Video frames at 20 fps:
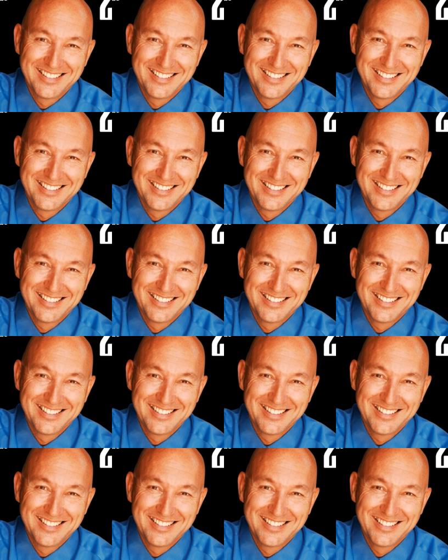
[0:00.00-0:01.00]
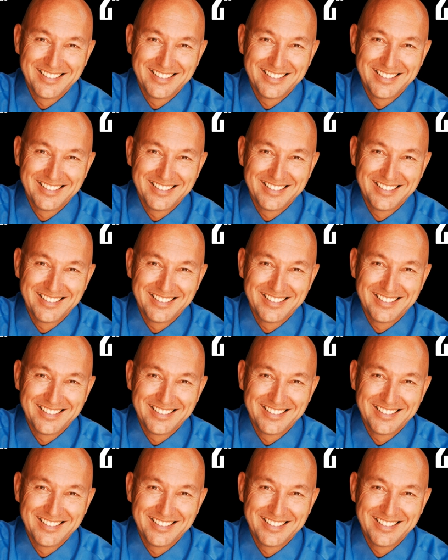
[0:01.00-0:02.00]

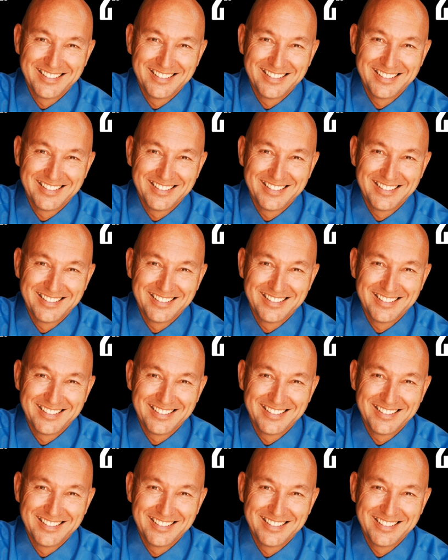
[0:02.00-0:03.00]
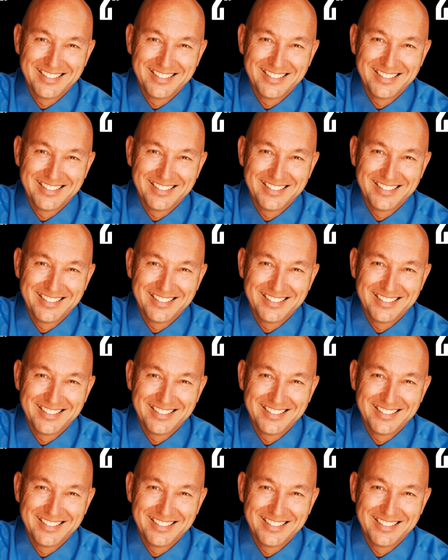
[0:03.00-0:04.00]

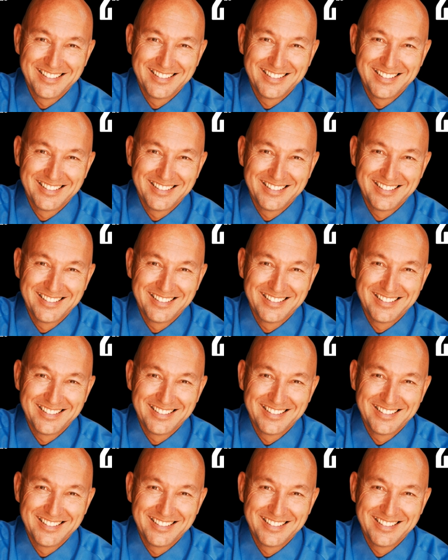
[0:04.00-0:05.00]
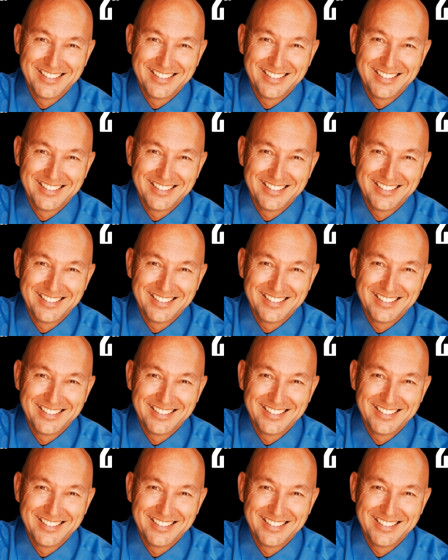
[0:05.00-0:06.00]

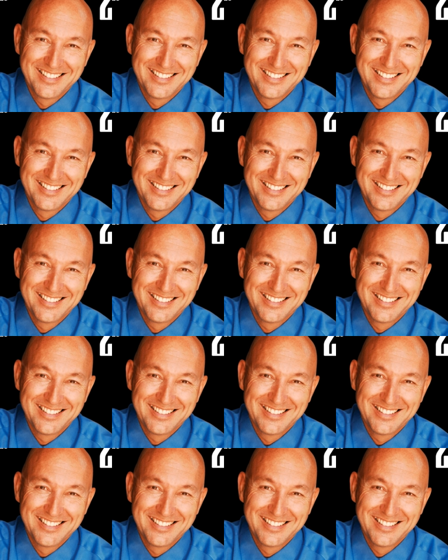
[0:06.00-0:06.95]
The face doesn't move, so there is nothing to read.